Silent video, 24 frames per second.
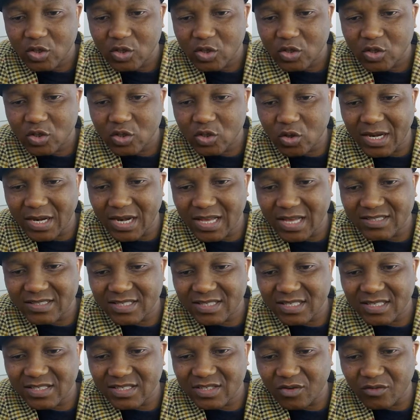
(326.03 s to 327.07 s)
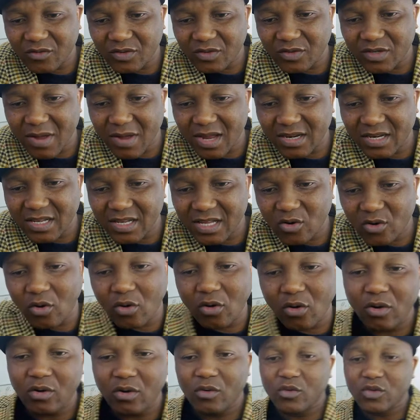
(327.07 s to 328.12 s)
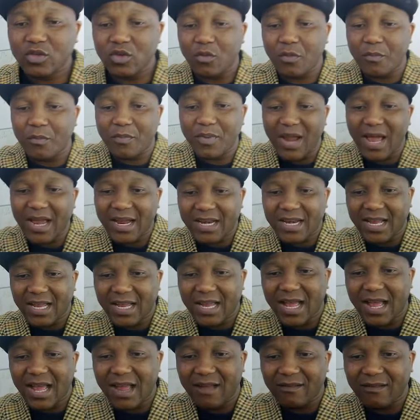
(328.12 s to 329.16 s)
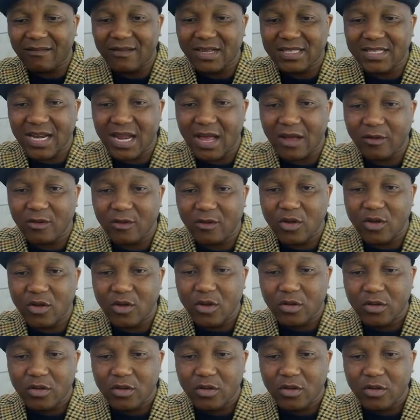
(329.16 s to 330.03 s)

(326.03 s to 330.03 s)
So elasticity of demand equal. So plug in a calculator now